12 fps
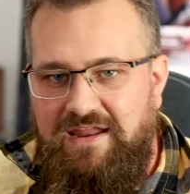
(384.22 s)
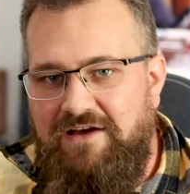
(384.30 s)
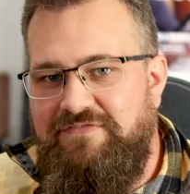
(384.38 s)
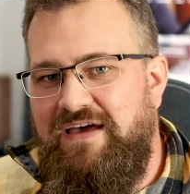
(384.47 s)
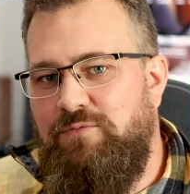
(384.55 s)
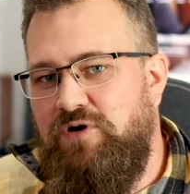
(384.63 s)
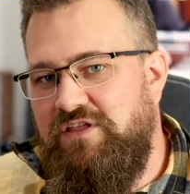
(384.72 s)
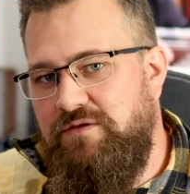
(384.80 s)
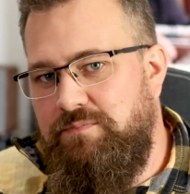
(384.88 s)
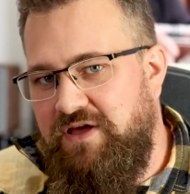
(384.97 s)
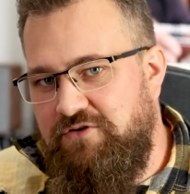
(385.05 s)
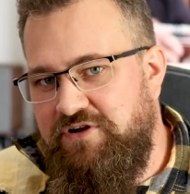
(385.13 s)
Now, I found one of the
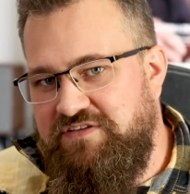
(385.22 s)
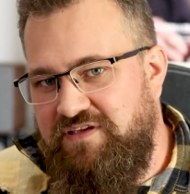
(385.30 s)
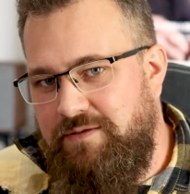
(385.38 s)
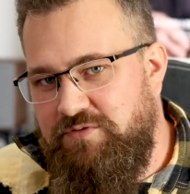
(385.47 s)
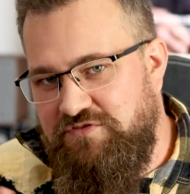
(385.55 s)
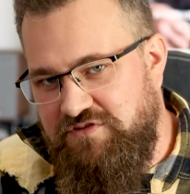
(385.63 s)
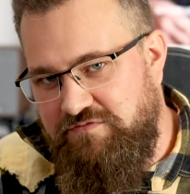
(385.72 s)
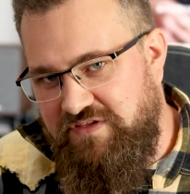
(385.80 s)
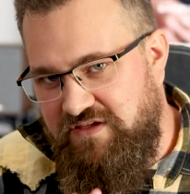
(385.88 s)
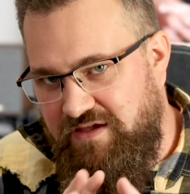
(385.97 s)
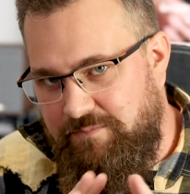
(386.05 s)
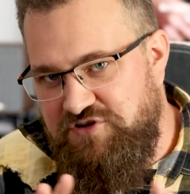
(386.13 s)
better examples of
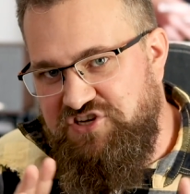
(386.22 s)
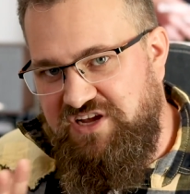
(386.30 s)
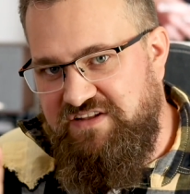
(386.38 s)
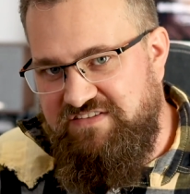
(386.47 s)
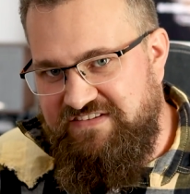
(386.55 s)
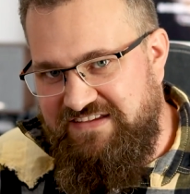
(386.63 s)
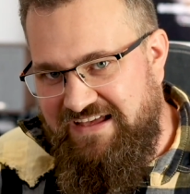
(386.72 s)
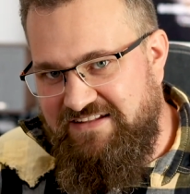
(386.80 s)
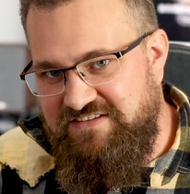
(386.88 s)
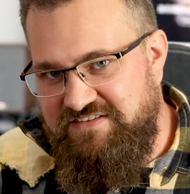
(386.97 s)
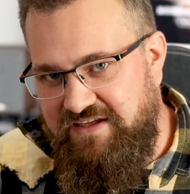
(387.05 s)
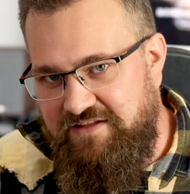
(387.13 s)
the imaging in
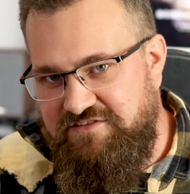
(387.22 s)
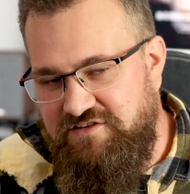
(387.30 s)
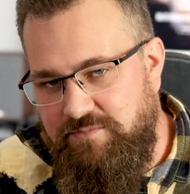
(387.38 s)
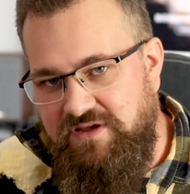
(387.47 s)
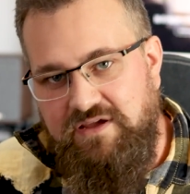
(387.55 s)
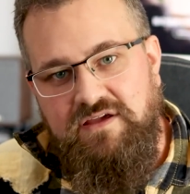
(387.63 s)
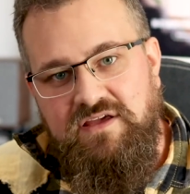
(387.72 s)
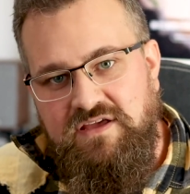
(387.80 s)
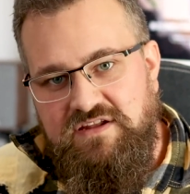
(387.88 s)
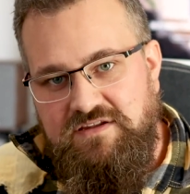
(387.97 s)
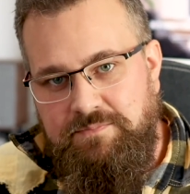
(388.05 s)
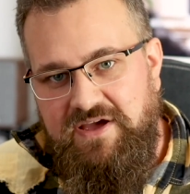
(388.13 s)
Soundstage to be
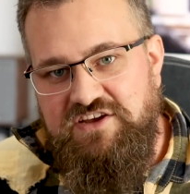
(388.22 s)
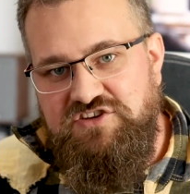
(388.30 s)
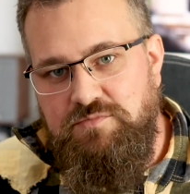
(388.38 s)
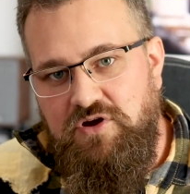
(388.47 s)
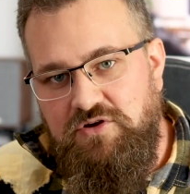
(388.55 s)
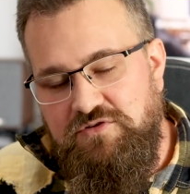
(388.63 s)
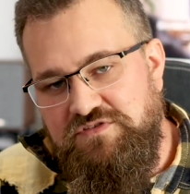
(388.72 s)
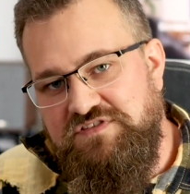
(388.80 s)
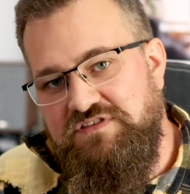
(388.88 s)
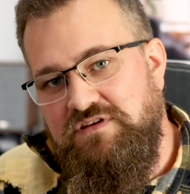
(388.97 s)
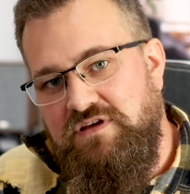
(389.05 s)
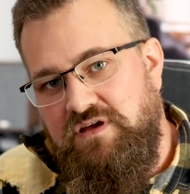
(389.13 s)
Depeche
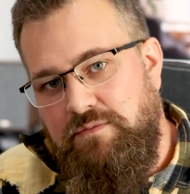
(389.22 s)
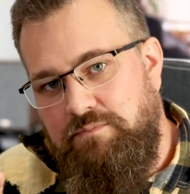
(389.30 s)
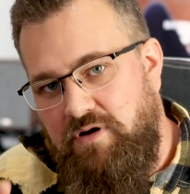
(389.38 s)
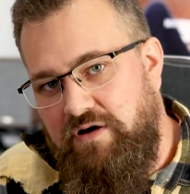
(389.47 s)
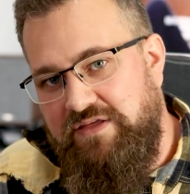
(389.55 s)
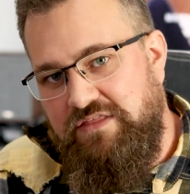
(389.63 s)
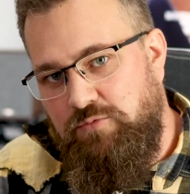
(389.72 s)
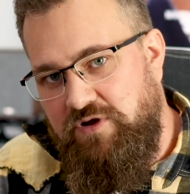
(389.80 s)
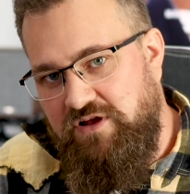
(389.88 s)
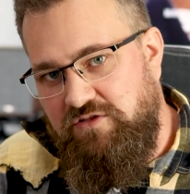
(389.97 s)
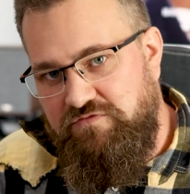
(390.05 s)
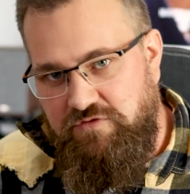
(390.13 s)
Mode's Behind the
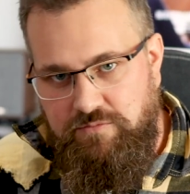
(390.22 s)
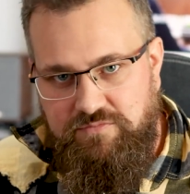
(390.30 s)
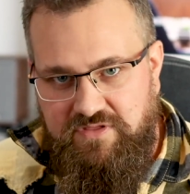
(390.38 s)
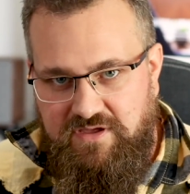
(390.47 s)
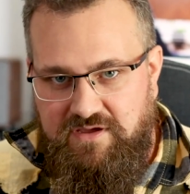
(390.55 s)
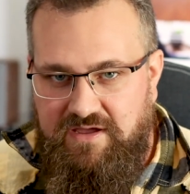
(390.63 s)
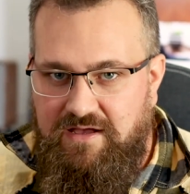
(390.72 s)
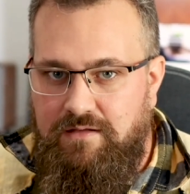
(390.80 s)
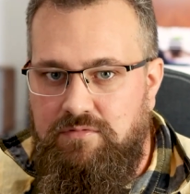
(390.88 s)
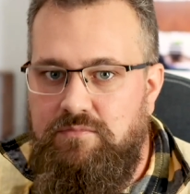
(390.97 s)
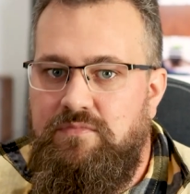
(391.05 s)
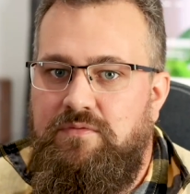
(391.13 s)
Wheel from their
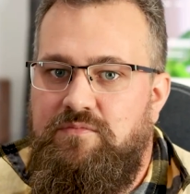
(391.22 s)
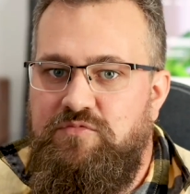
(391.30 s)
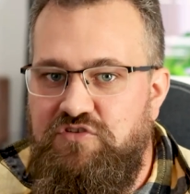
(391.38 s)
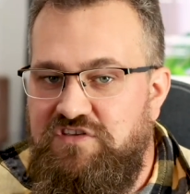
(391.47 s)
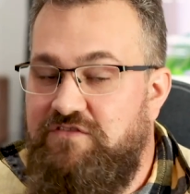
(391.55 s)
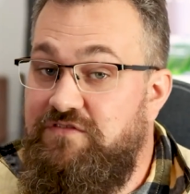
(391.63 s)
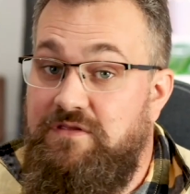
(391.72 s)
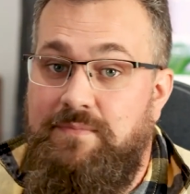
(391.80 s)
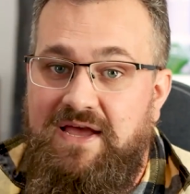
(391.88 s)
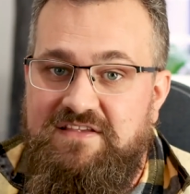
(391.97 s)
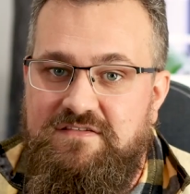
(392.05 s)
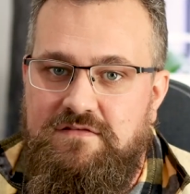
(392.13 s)
album Music for the
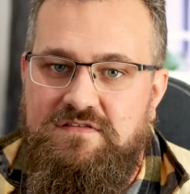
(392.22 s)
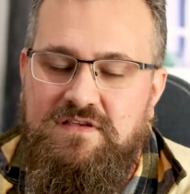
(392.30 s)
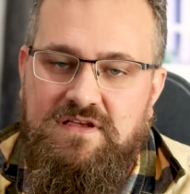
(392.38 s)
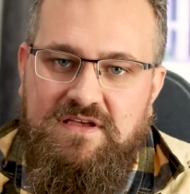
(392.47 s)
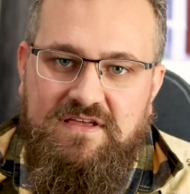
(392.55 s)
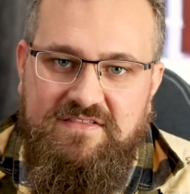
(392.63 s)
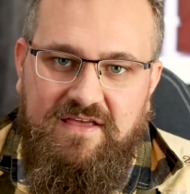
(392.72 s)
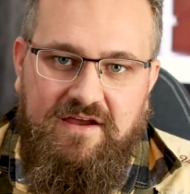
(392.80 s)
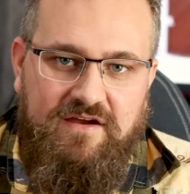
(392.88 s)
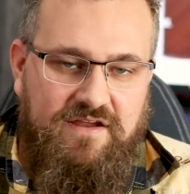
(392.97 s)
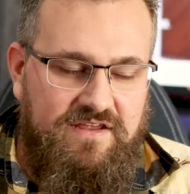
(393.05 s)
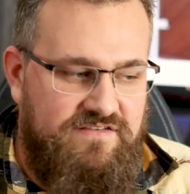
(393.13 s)
Masses.
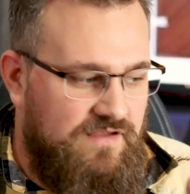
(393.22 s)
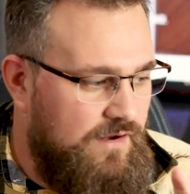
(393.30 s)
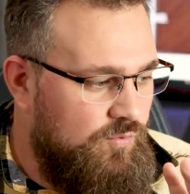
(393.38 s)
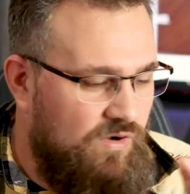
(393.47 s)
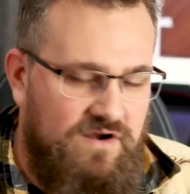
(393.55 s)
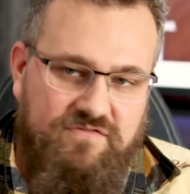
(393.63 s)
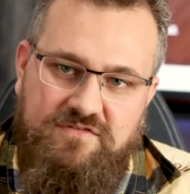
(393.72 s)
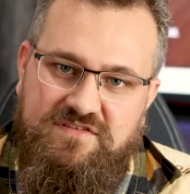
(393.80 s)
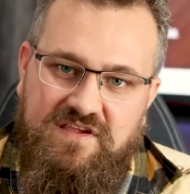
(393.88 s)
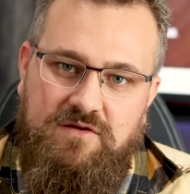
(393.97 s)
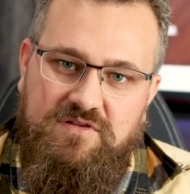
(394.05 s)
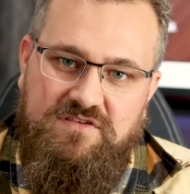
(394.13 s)
There is a wonderful
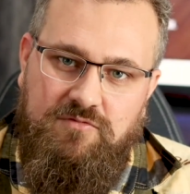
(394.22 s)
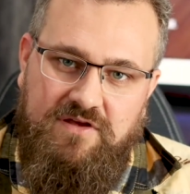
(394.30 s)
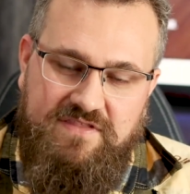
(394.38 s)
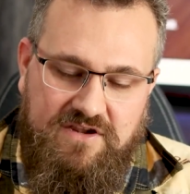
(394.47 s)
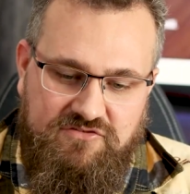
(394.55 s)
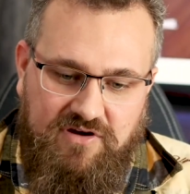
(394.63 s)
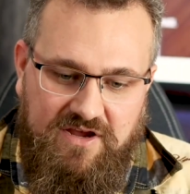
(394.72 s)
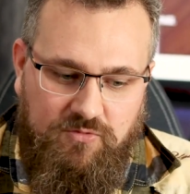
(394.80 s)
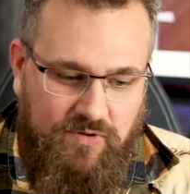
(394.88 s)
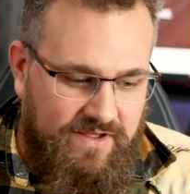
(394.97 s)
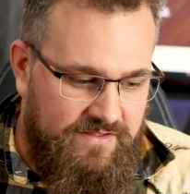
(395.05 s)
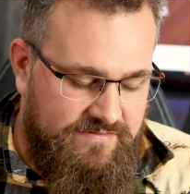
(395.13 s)
sequence throughout that track
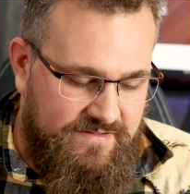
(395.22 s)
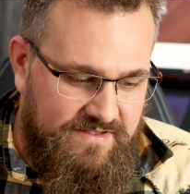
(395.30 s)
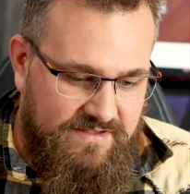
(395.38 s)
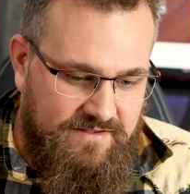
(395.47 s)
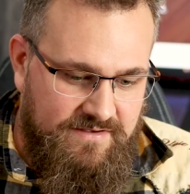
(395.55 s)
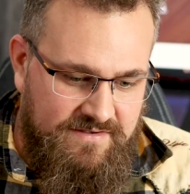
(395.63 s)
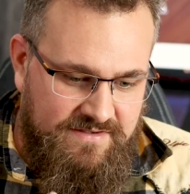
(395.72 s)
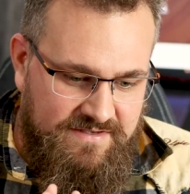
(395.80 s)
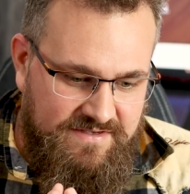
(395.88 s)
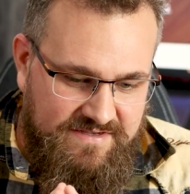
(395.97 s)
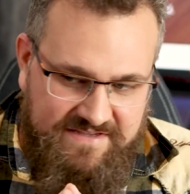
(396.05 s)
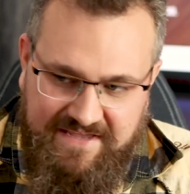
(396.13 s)
where the
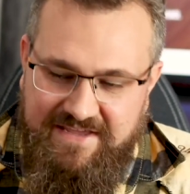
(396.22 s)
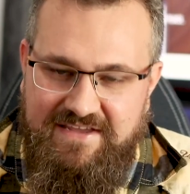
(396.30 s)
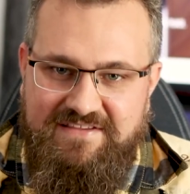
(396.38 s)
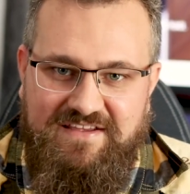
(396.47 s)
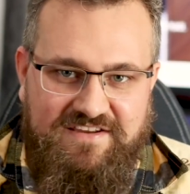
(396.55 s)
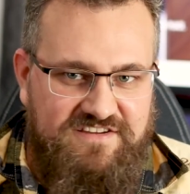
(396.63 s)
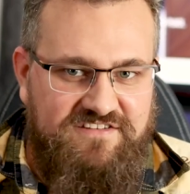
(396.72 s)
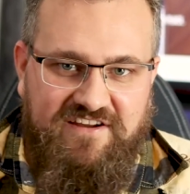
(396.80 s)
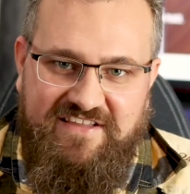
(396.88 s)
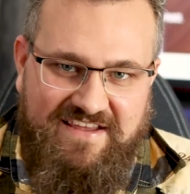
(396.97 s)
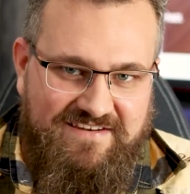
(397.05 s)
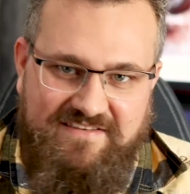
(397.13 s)
keys are just kind
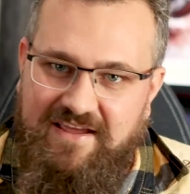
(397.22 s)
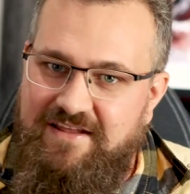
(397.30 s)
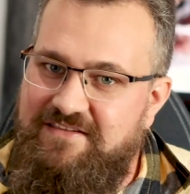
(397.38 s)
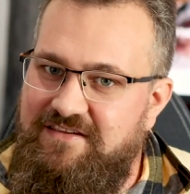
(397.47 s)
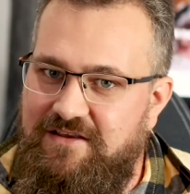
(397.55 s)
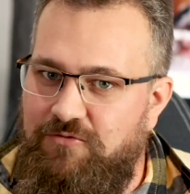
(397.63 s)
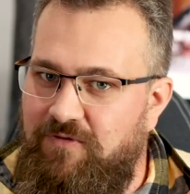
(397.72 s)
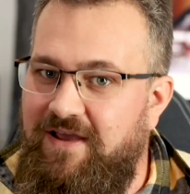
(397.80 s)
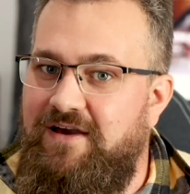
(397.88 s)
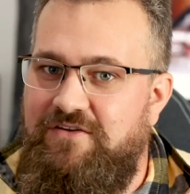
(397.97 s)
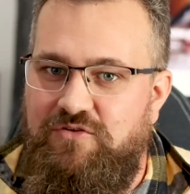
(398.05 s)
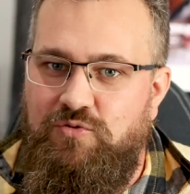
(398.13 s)
of like dancing
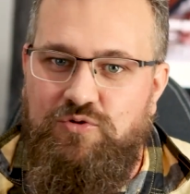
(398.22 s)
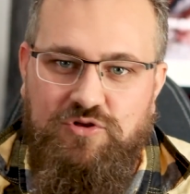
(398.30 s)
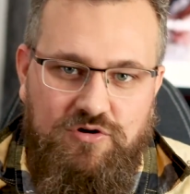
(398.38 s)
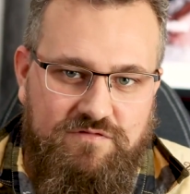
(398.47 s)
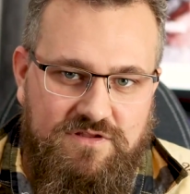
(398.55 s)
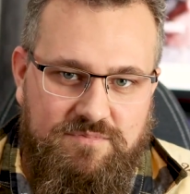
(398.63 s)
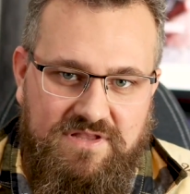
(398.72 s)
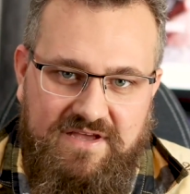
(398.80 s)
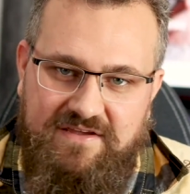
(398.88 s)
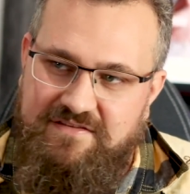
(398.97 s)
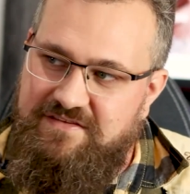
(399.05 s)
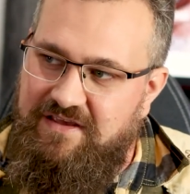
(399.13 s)
around all over the
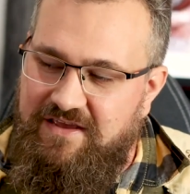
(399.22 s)
place.